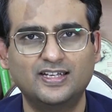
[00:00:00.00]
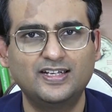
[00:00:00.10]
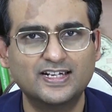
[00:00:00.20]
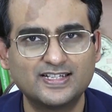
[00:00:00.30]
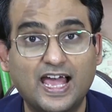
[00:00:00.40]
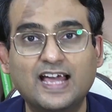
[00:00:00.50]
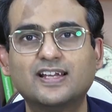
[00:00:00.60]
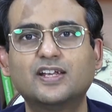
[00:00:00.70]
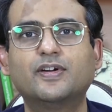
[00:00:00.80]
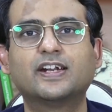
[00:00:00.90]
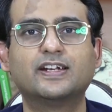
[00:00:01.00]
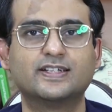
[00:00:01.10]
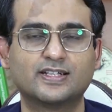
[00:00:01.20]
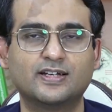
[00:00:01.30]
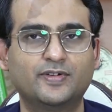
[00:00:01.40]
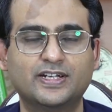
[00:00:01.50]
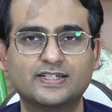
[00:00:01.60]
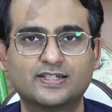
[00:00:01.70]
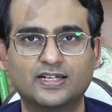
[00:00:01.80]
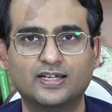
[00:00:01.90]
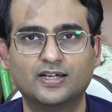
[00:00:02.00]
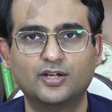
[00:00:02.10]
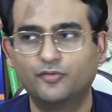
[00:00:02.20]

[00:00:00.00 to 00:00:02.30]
He gets angry very easily.